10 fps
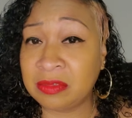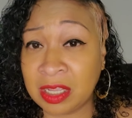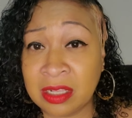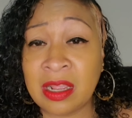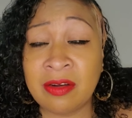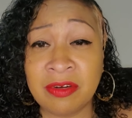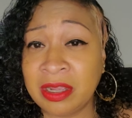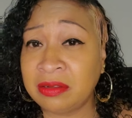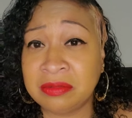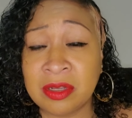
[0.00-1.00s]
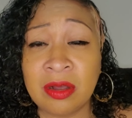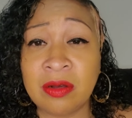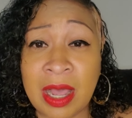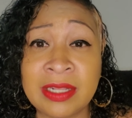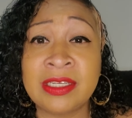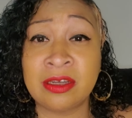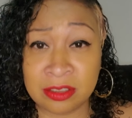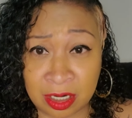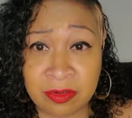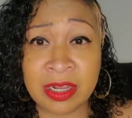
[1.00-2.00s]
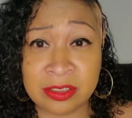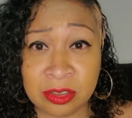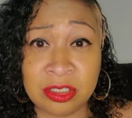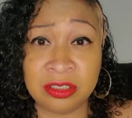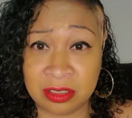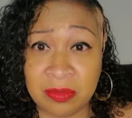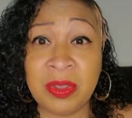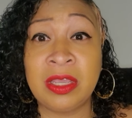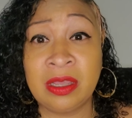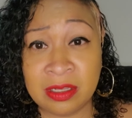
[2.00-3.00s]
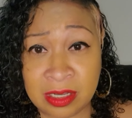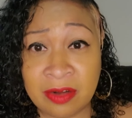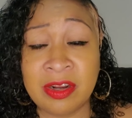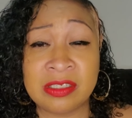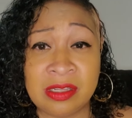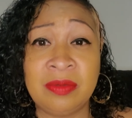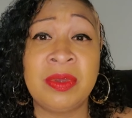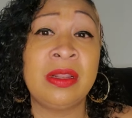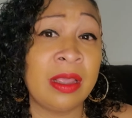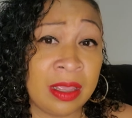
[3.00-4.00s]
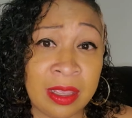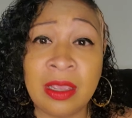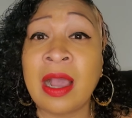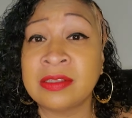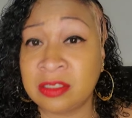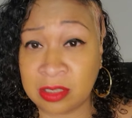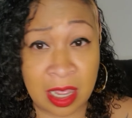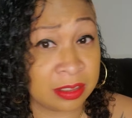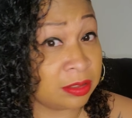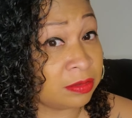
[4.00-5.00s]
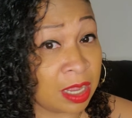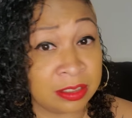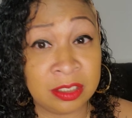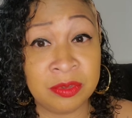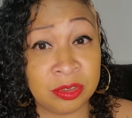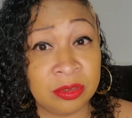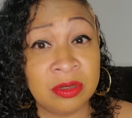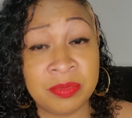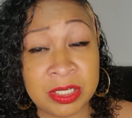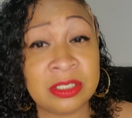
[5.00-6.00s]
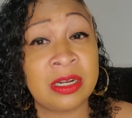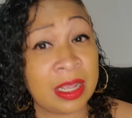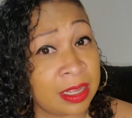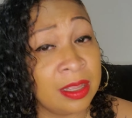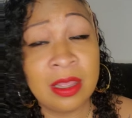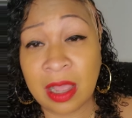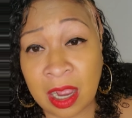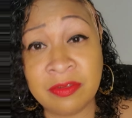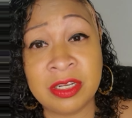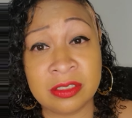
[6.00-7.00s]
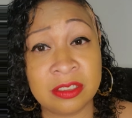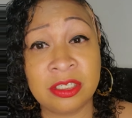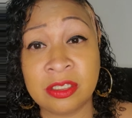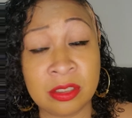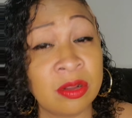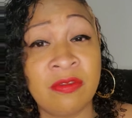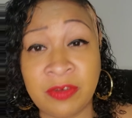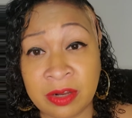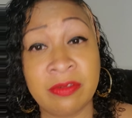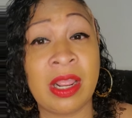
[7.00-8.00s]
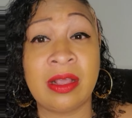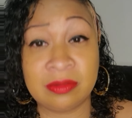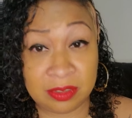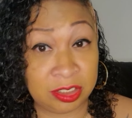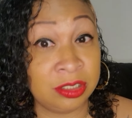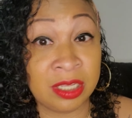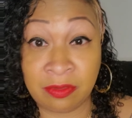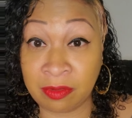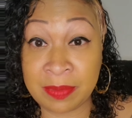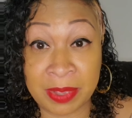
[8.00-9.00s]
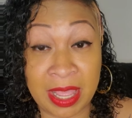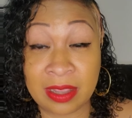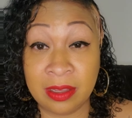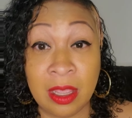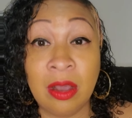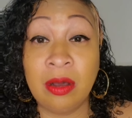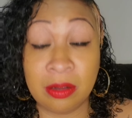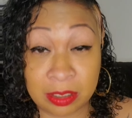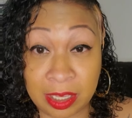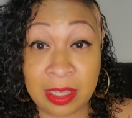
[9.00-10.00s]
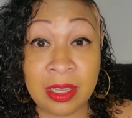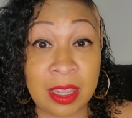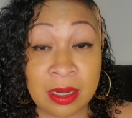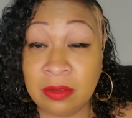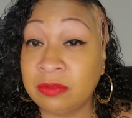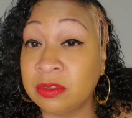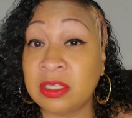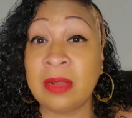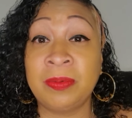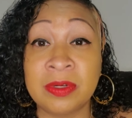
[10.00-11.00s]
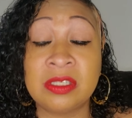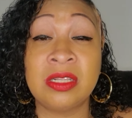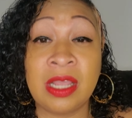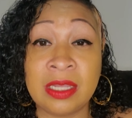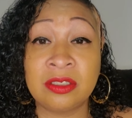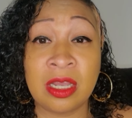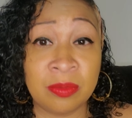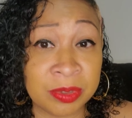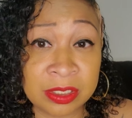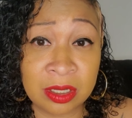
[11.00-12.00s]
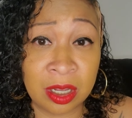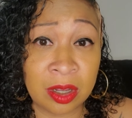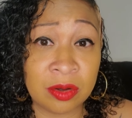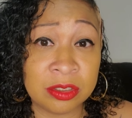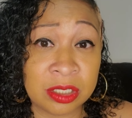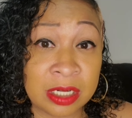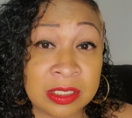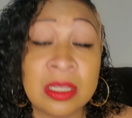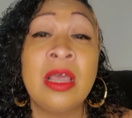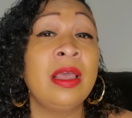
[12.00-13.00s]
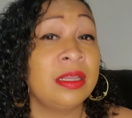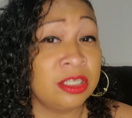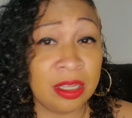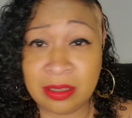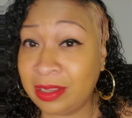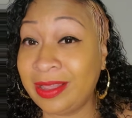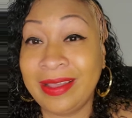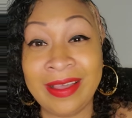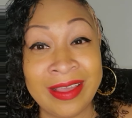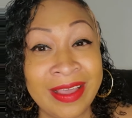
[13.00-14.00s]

indirect no i talk direct so she's gonna make it a direct statement like hey I, I i see what you're doing bitch and i i read into shit so don't fuck around and she'll give it right back okay and if you type person that trying to bully her or trying to tell